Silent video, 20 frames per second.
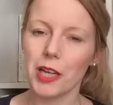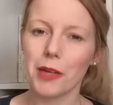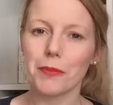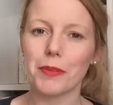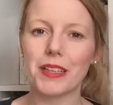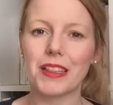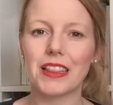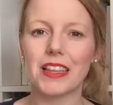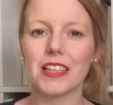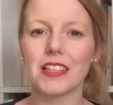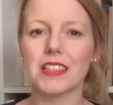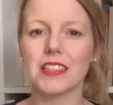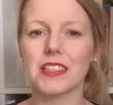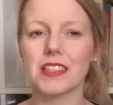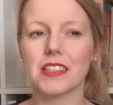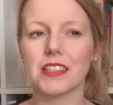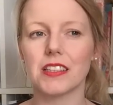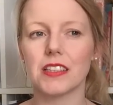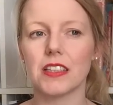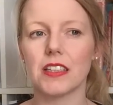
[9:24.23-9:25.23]
but
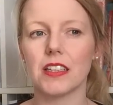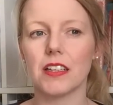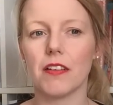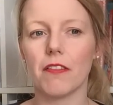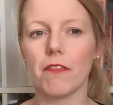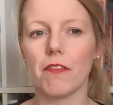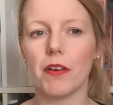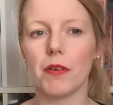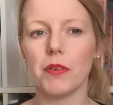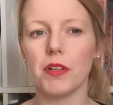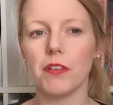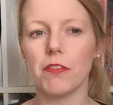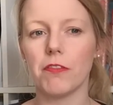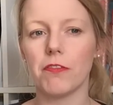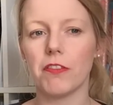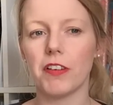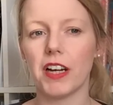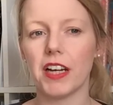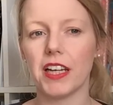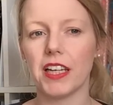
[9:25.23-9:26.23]
this very
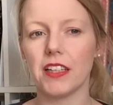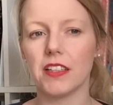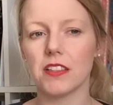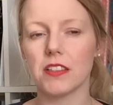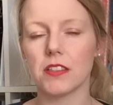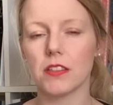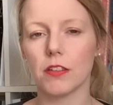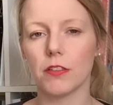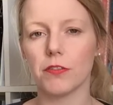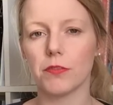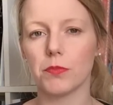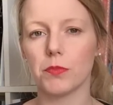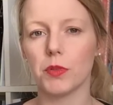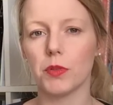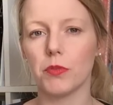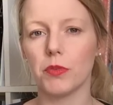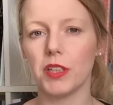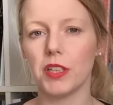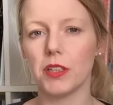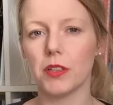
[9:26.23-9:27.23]
fine soft
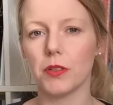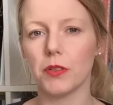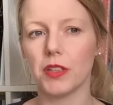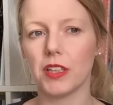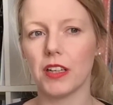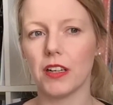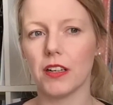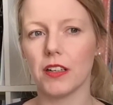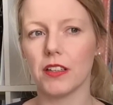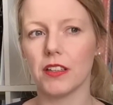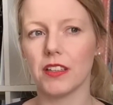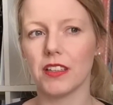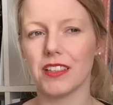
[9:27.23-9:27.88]
merino yarn